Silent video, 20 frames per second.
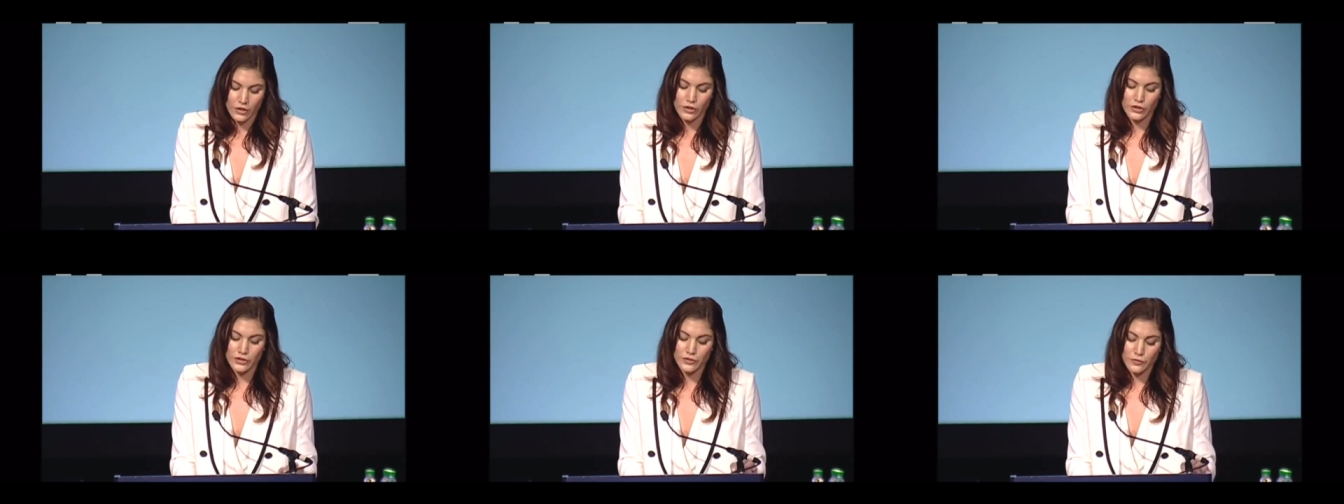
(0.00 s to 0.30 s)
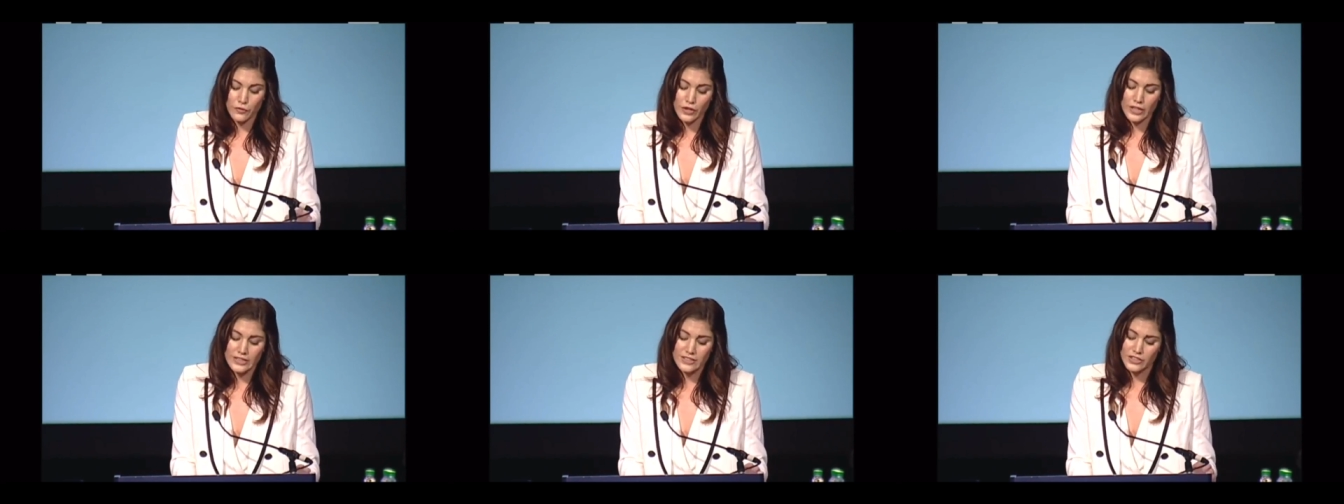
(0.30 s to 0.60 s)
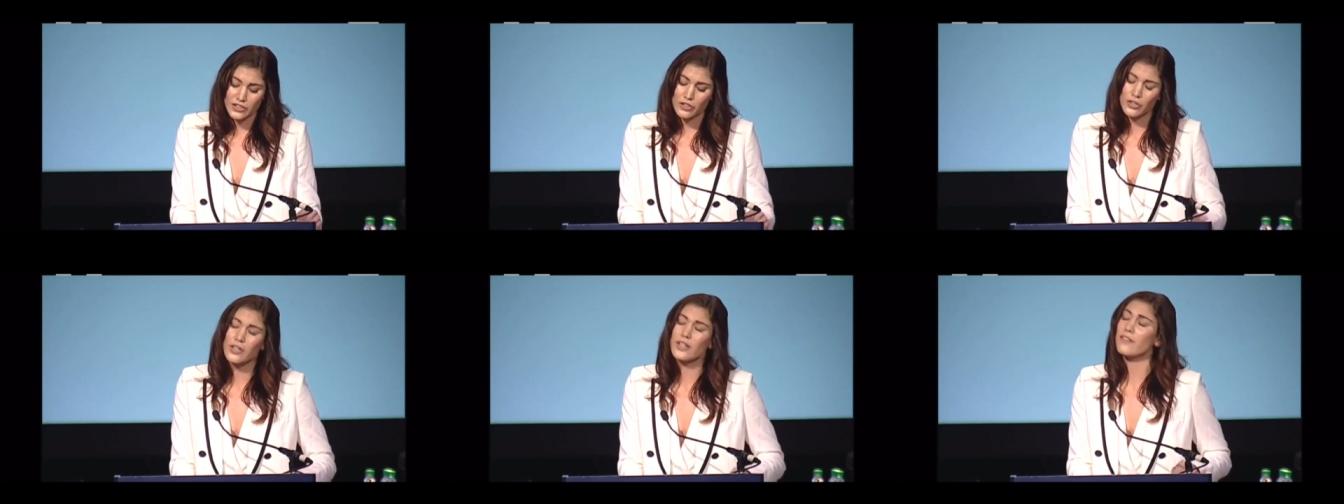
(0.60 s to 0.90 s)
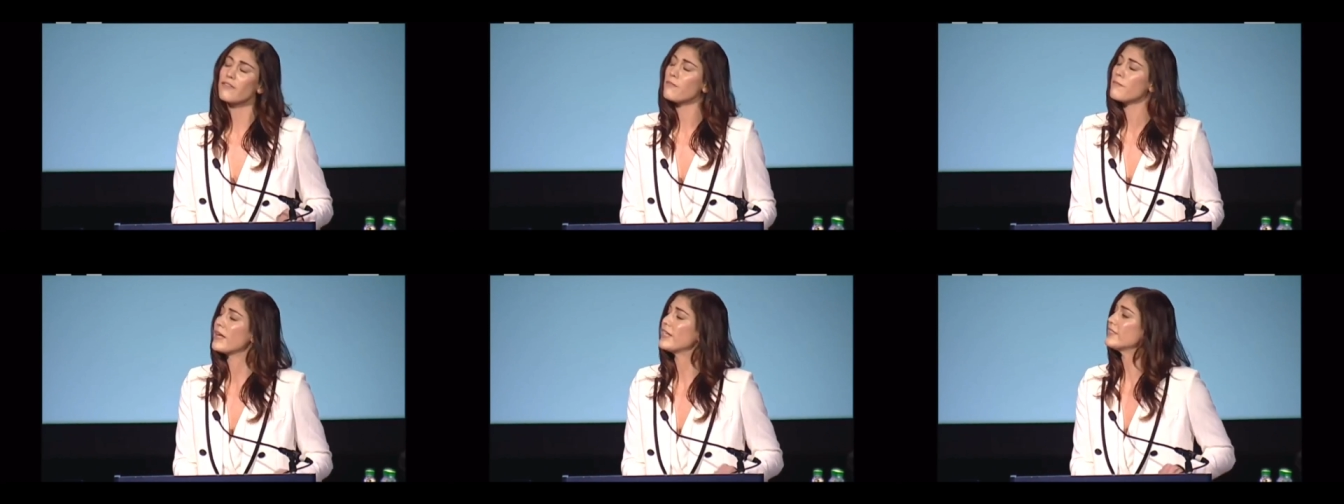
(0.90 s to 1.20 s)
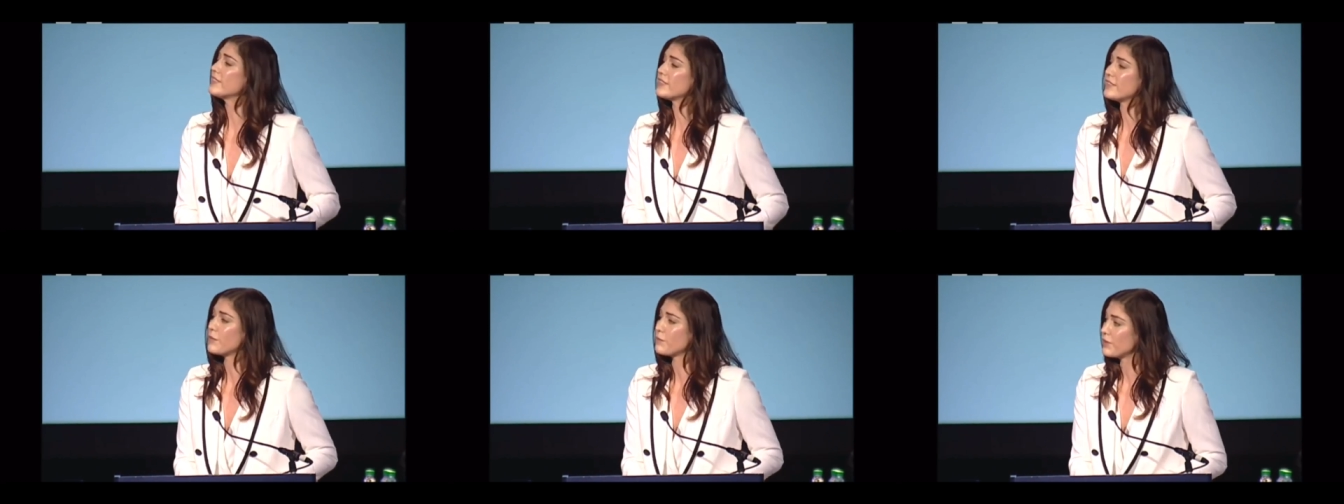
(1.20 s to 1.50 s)
whose voice could have
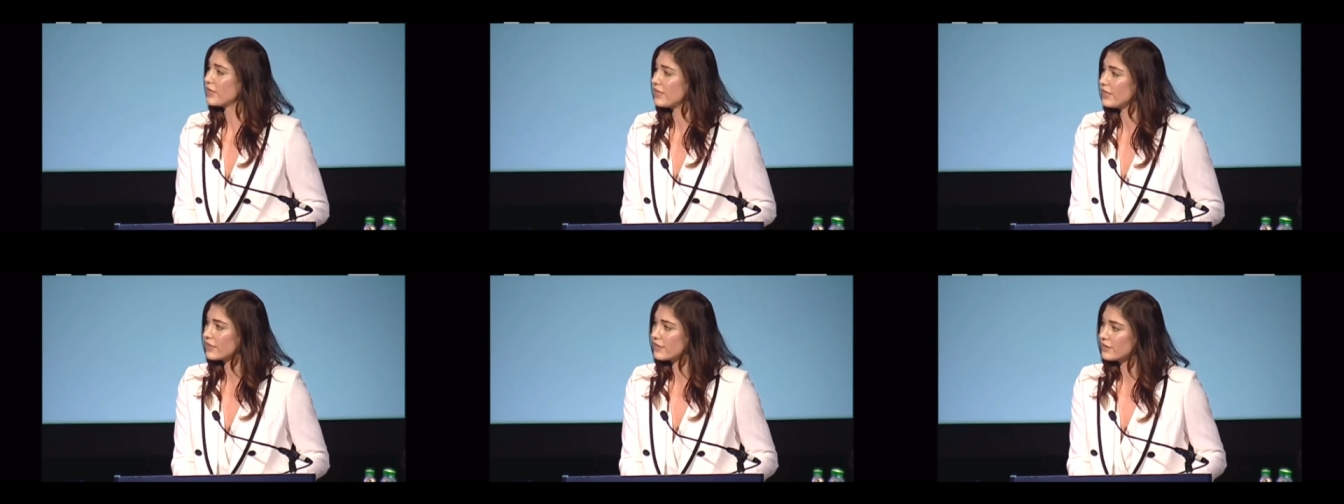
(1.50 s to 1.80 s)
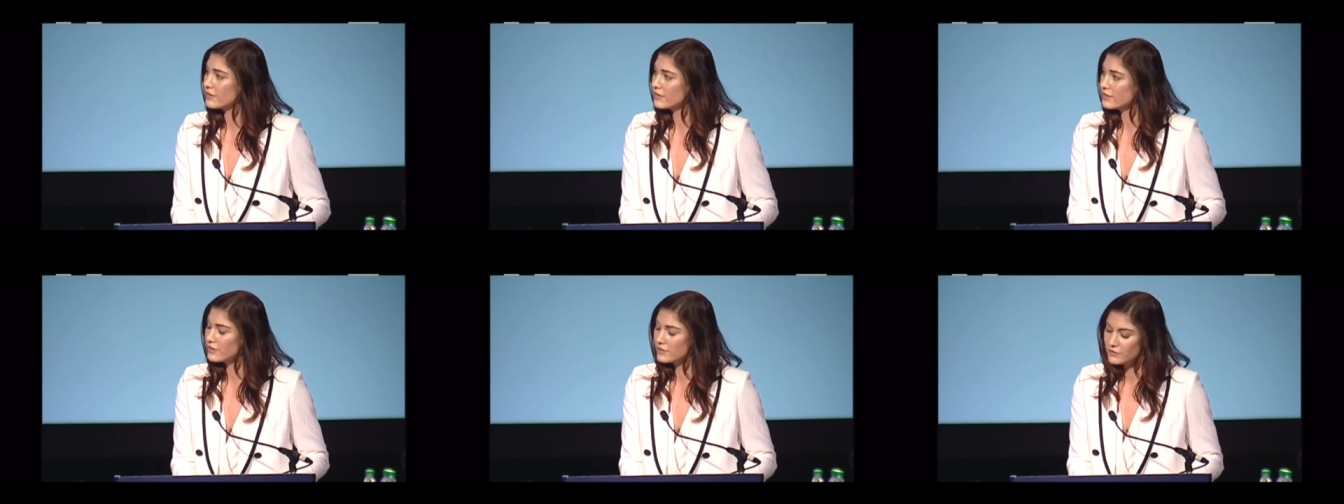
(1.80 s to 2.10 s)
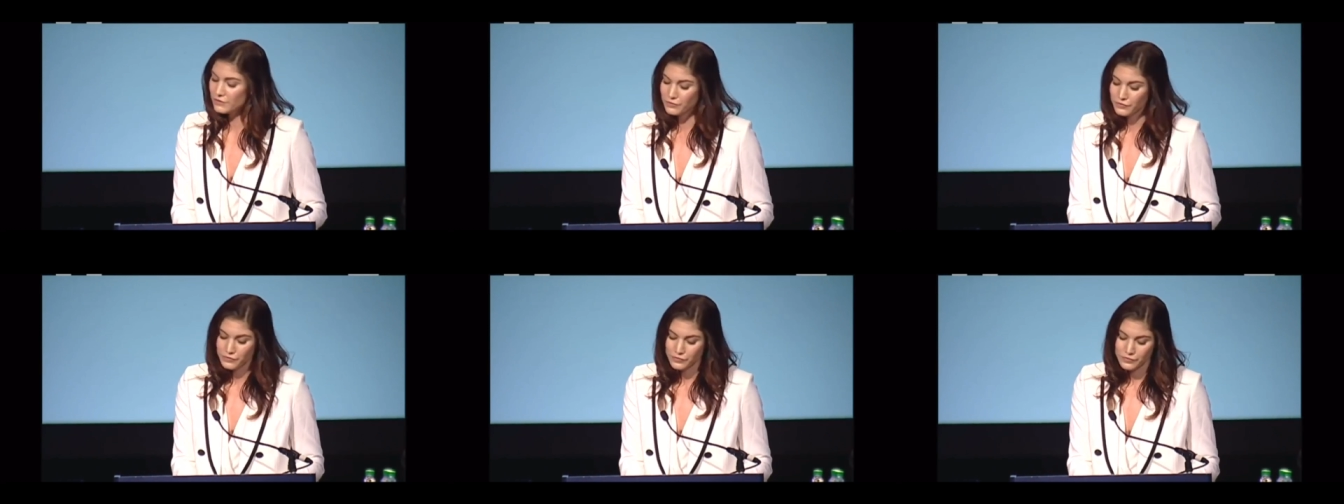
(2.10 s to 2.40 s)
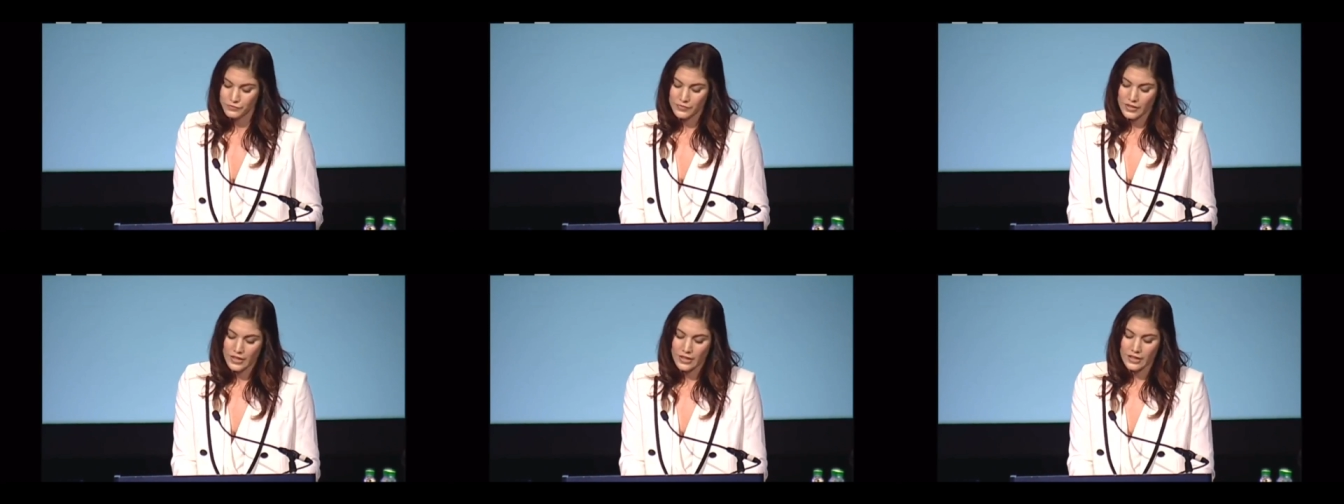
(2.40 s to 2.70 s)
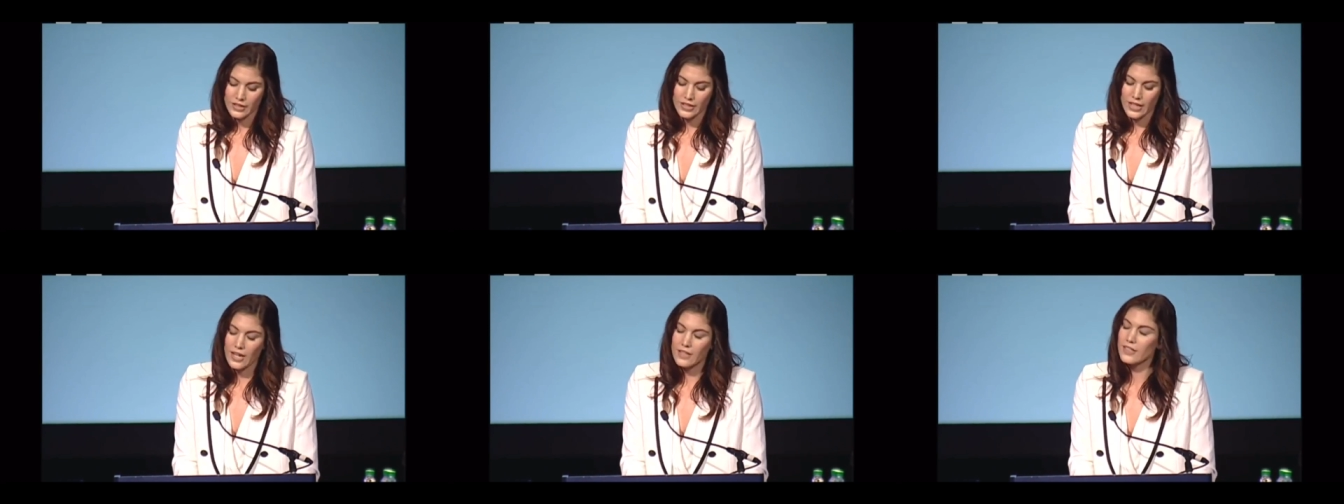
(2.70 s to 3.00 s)
meant something,
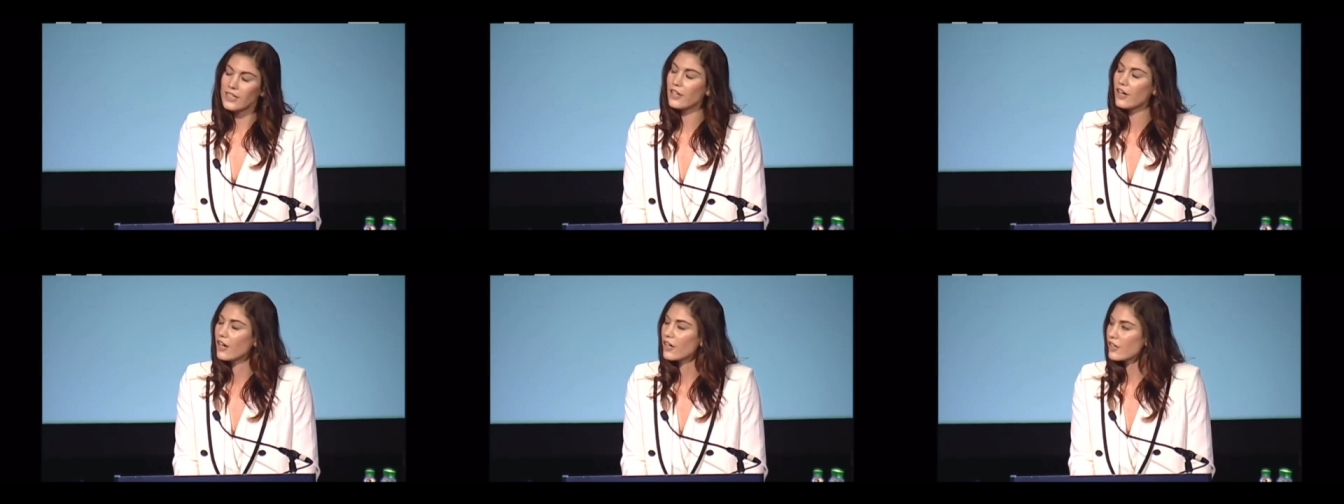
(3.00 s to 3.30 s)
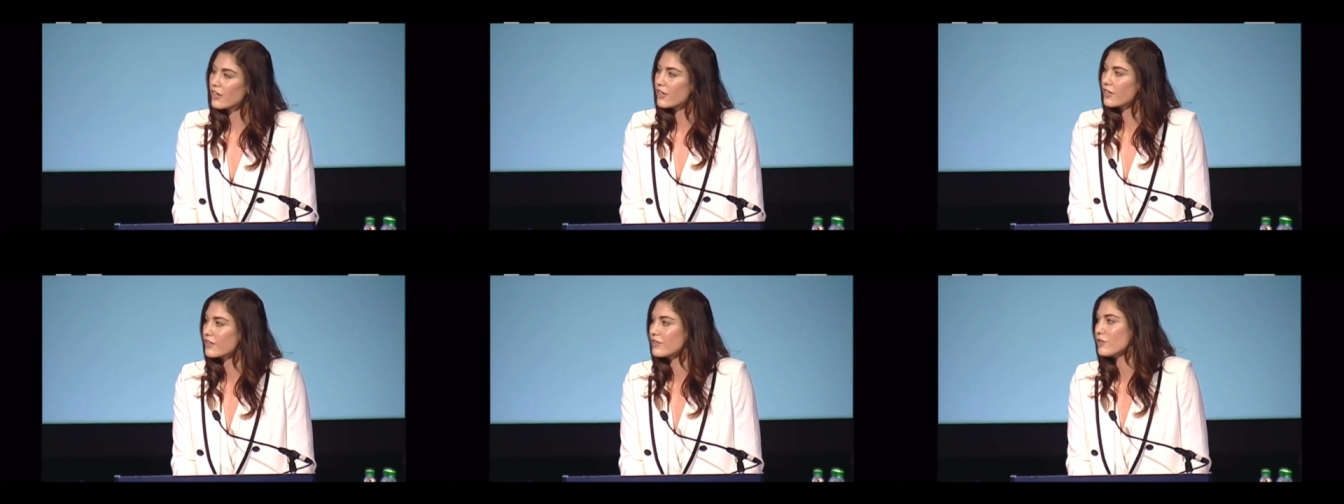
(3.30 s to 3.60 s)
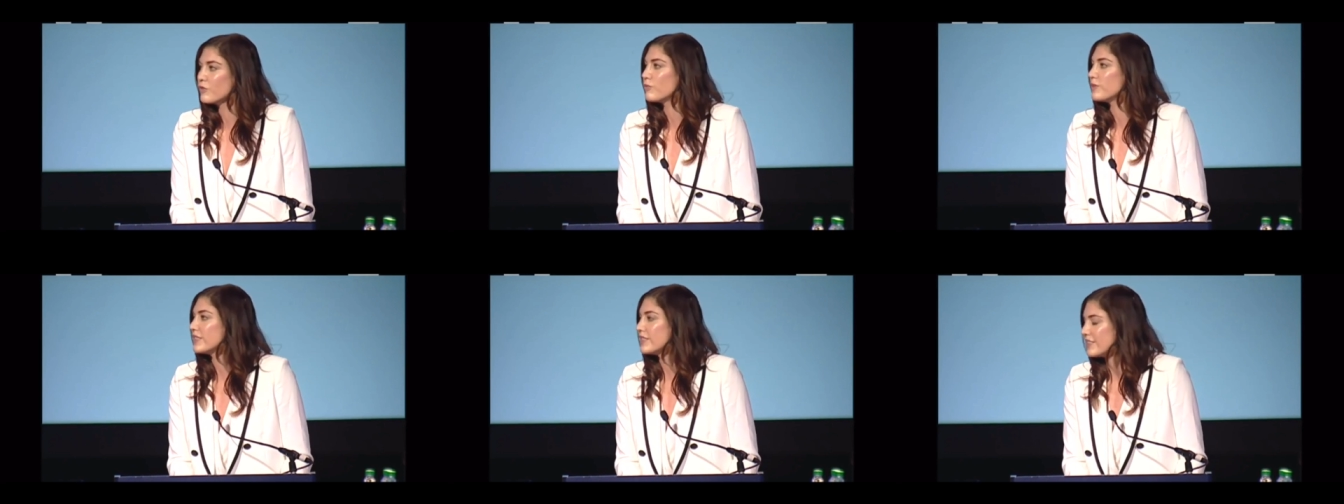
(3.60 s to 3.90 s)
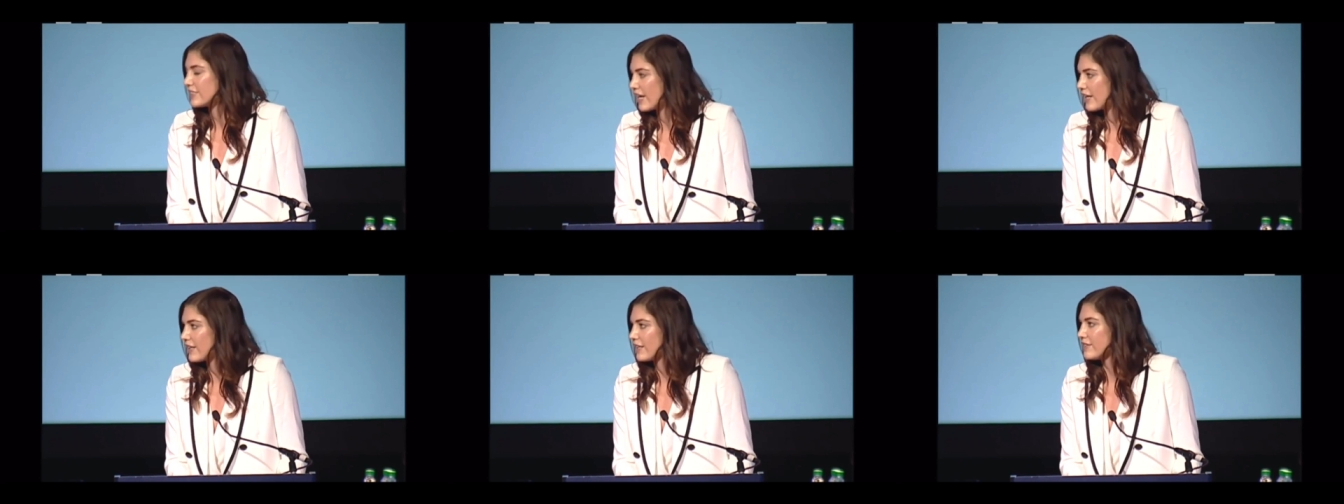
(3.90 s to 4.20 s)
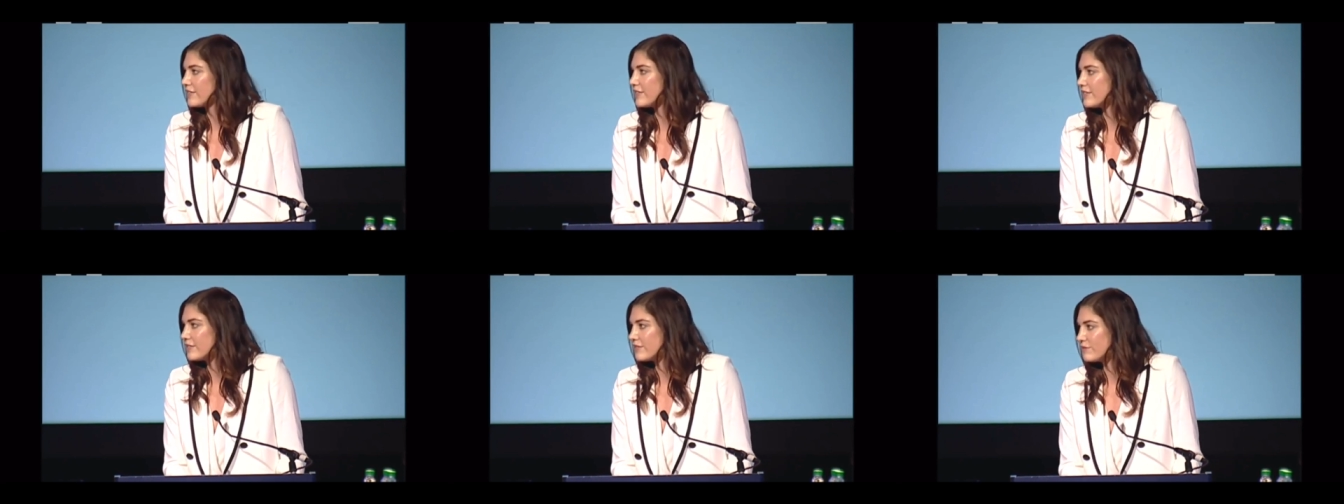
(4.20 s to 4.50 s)
Kathy Carter was
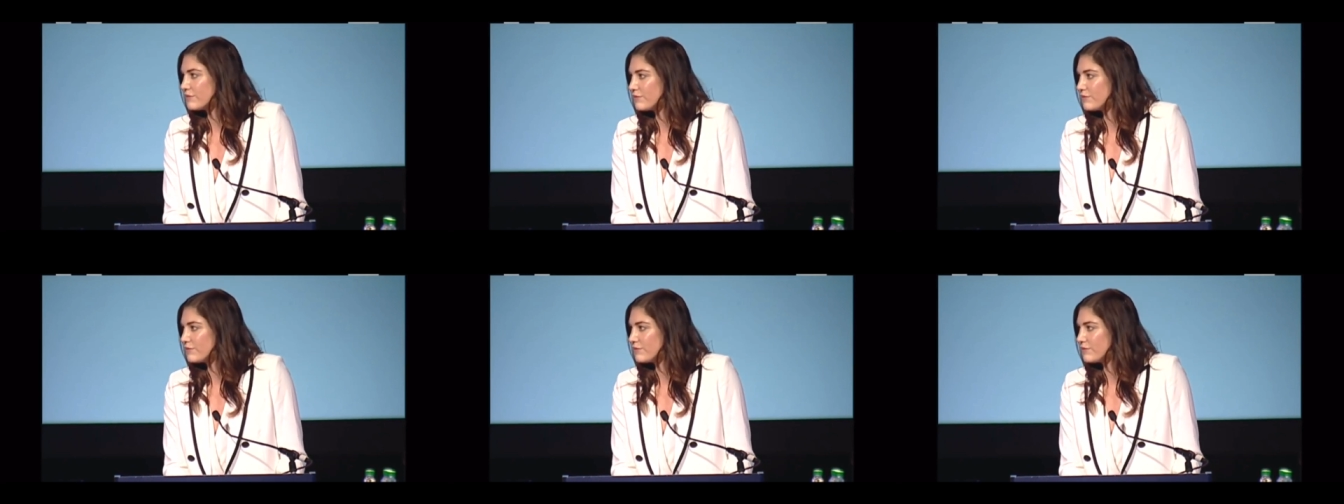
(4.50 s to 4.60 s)
silent.